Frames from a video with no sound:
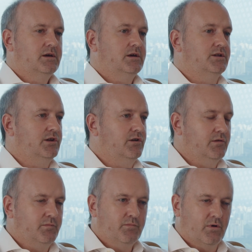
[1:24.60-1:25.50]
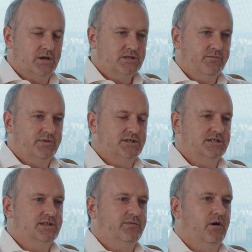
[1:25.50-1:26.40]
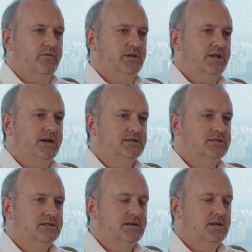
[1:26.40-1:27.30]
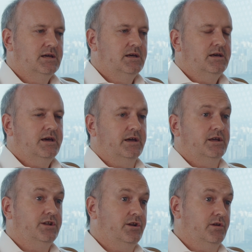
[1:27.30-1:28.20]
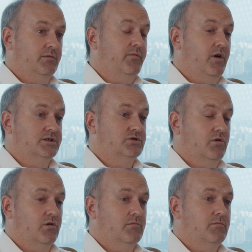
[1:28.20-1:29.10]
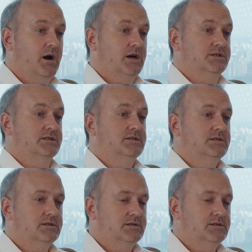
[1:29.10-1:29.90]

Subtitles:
continued to price off the 65 index, and continued to find strong margins.